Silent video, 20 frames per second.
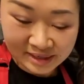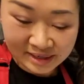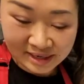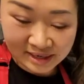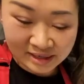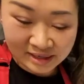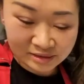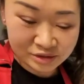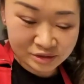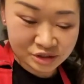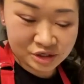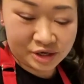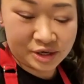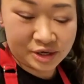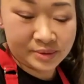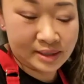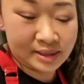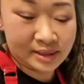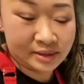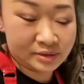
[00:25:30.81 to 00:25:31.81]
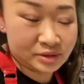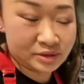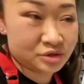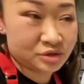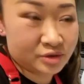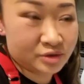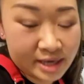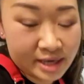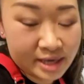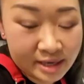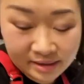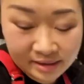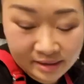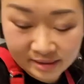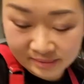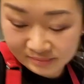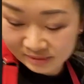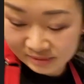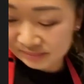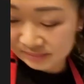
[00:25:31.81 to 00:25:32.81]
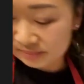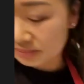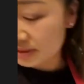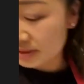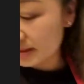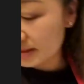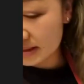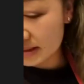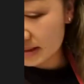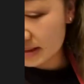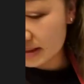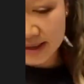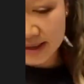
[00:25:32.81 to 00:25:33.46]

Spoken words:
And I'll show you a little trick. Let's bring this